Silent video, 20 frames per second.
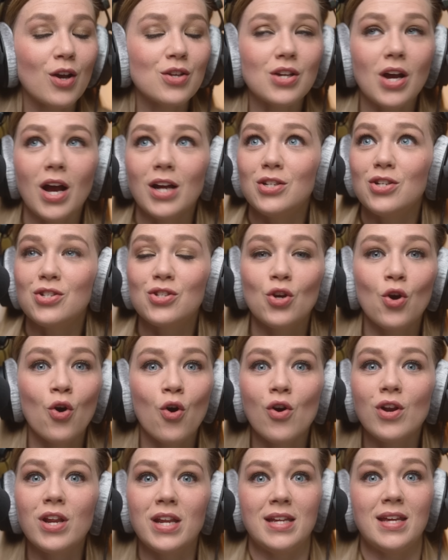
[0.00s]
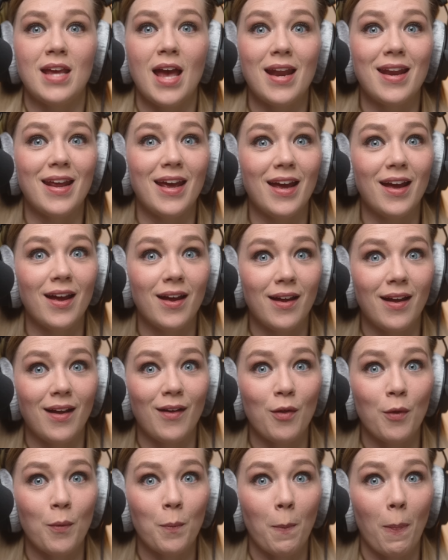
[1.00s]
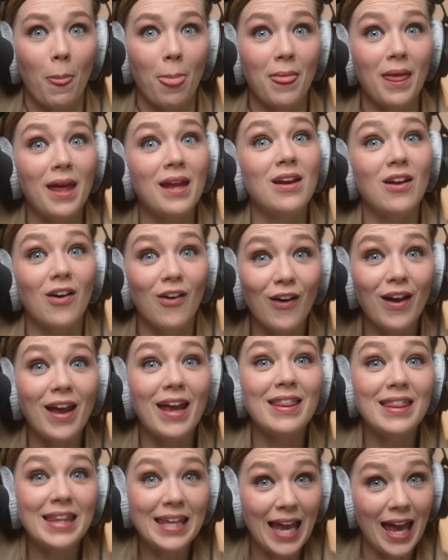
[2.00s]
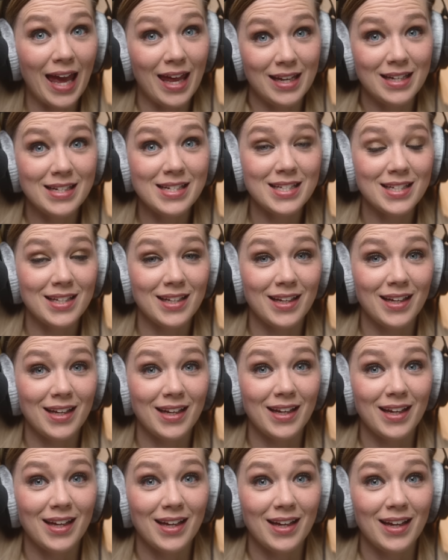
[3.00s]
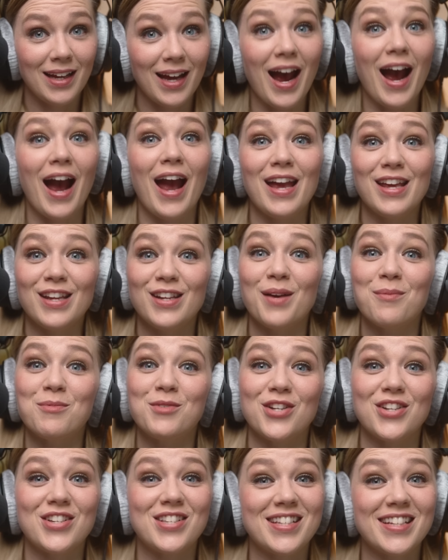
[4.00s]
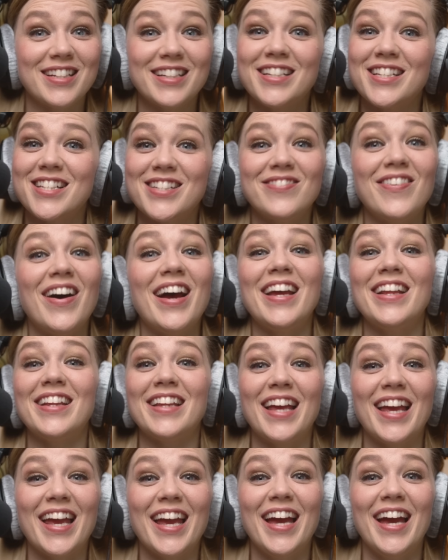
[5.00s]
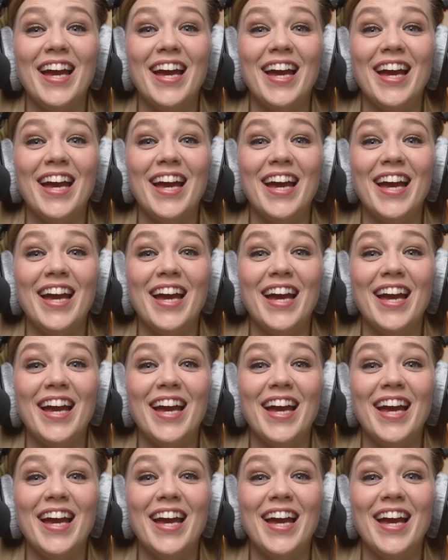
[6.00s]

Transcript: I just couldn't get it. And in the end, I ended up just smiling,